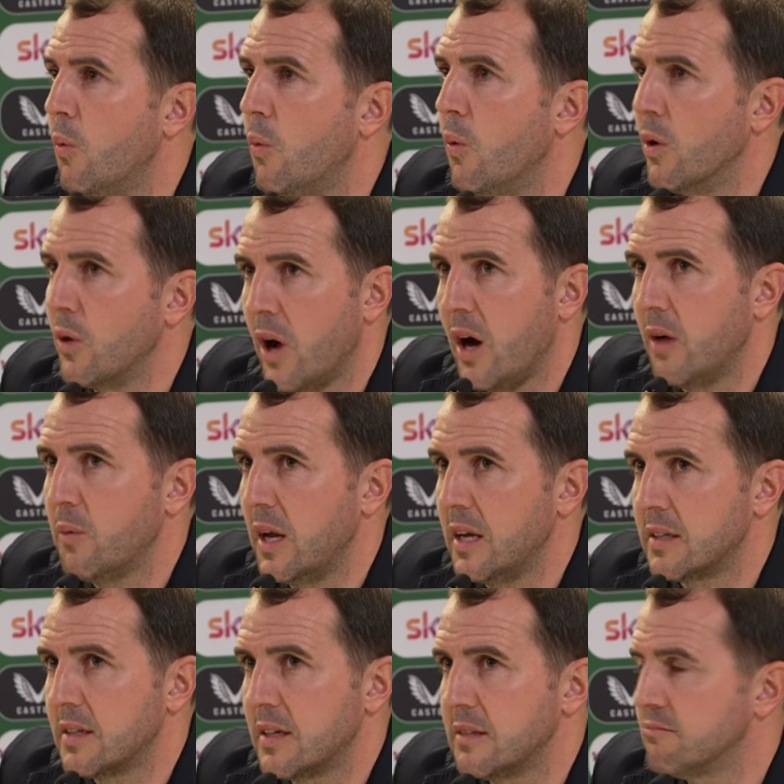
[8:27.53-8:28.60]
Well,
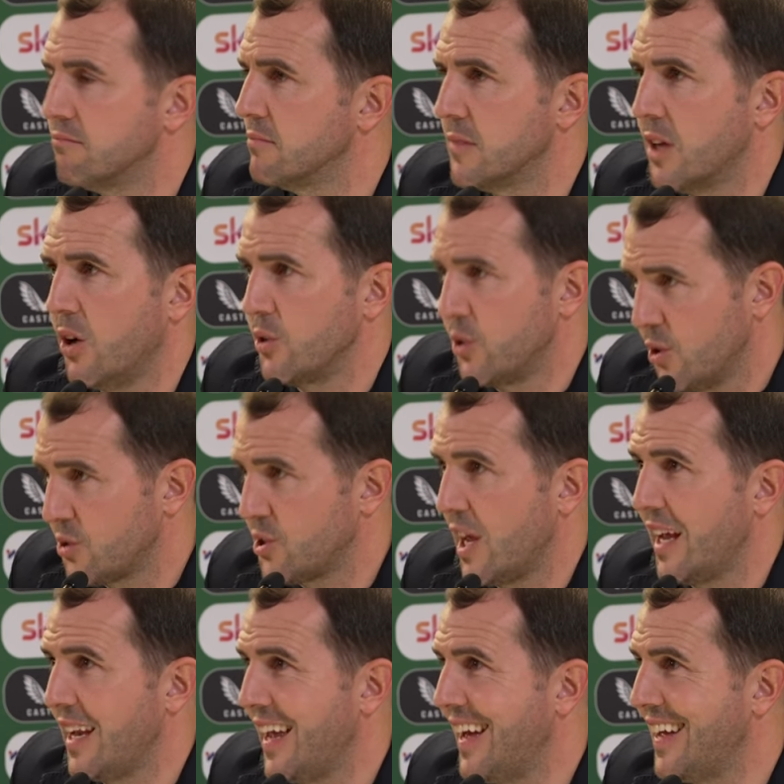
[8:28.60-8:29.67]
no, you're
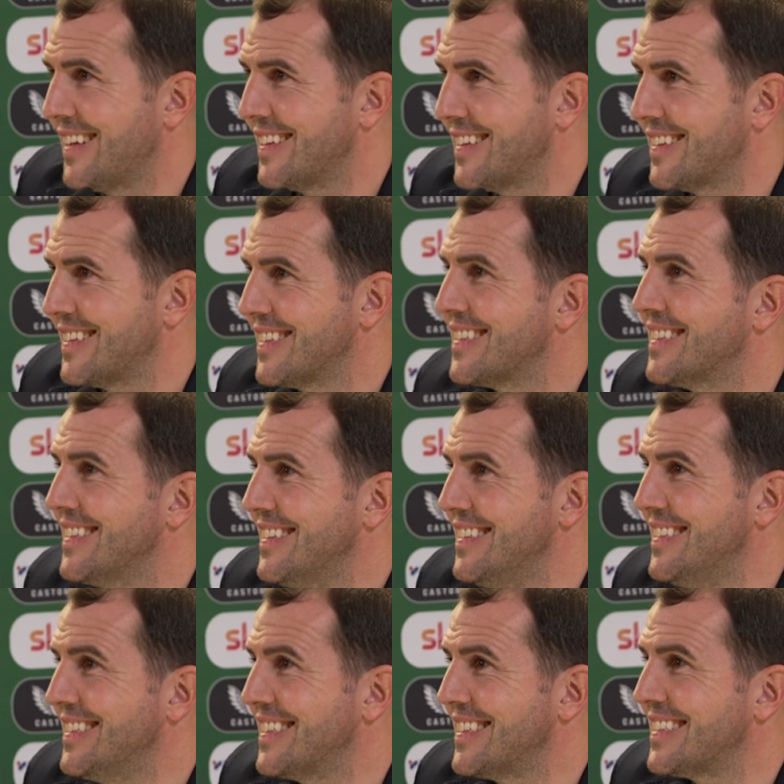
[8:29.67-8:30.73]
saying that. Yeah. No,
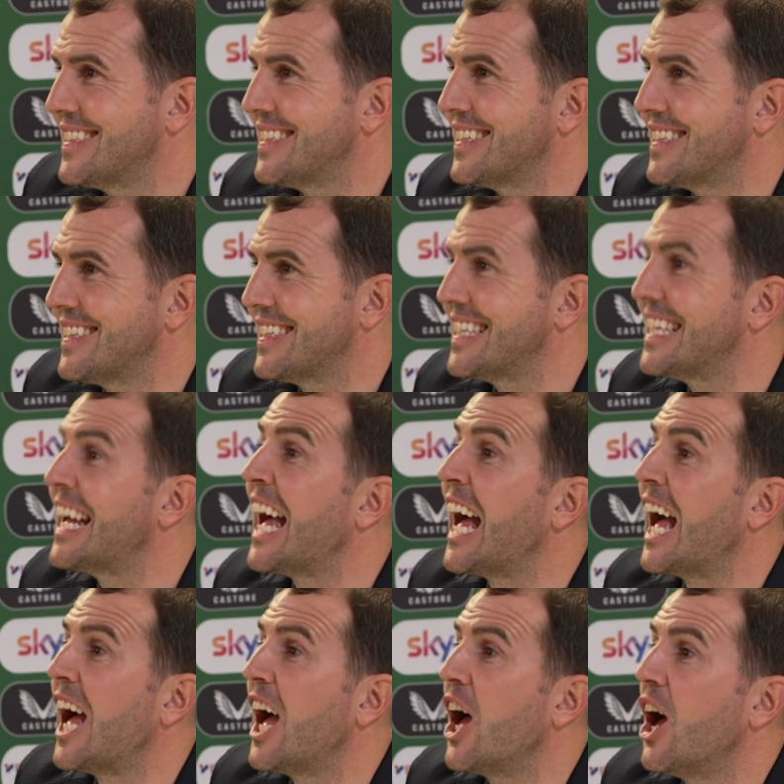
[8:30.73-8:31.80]
I'm asking you, what's your
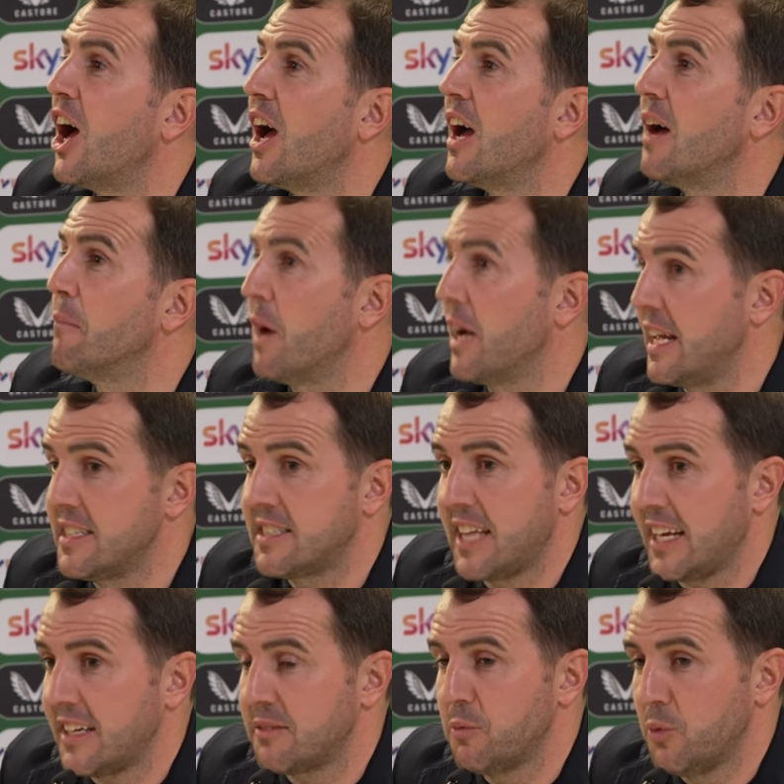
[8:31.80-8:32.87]
instinct? Is it? My
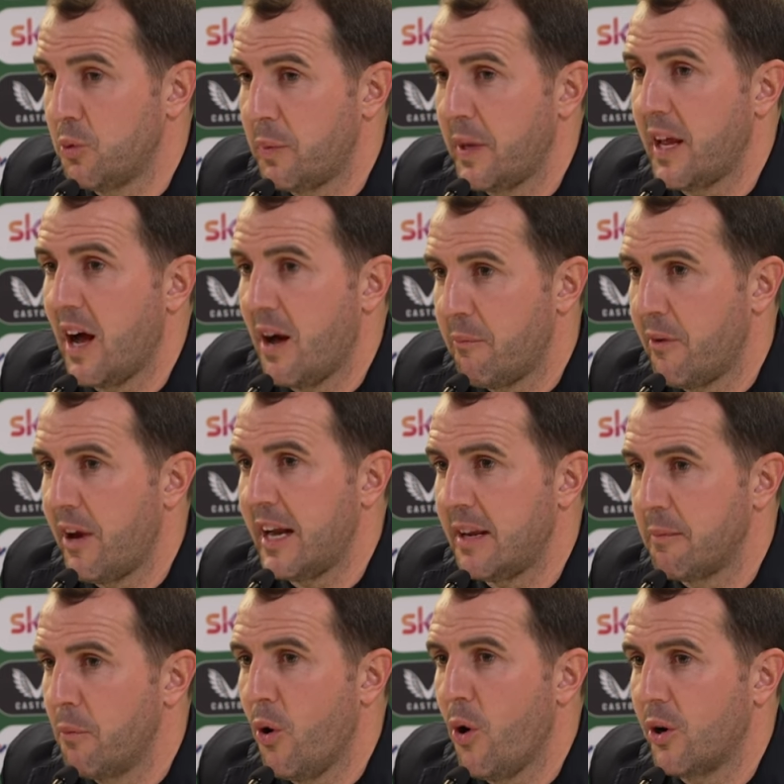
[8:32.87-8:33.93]
instinct would be I'm
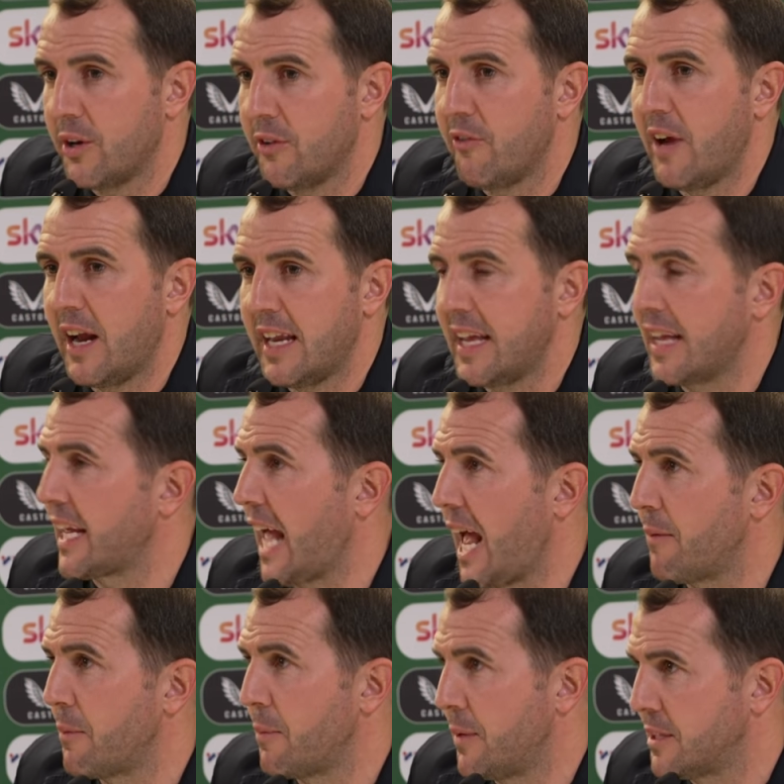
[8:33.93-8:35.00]
ready, more than ready and
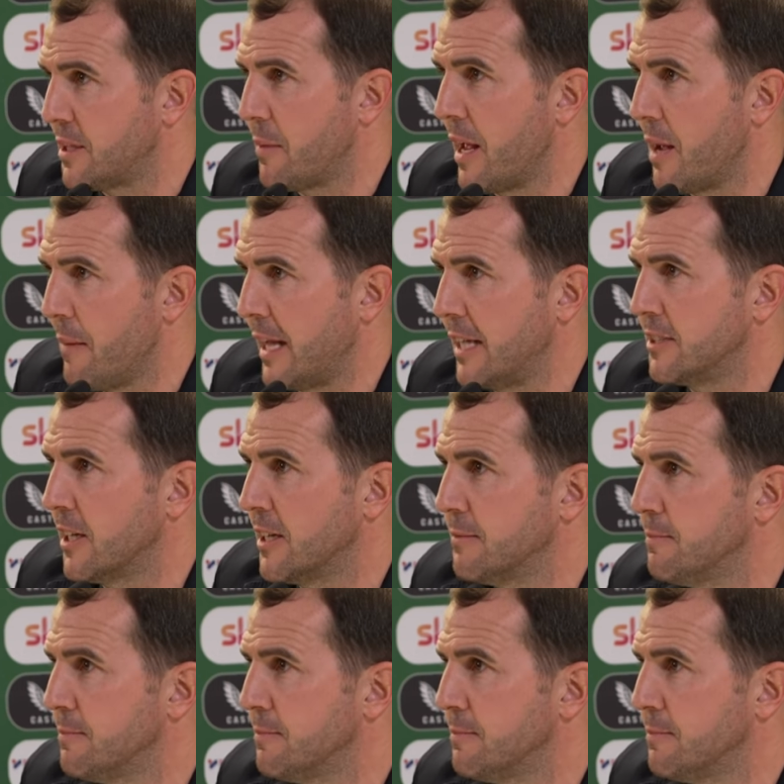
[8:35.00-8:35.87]
capable to be a manager.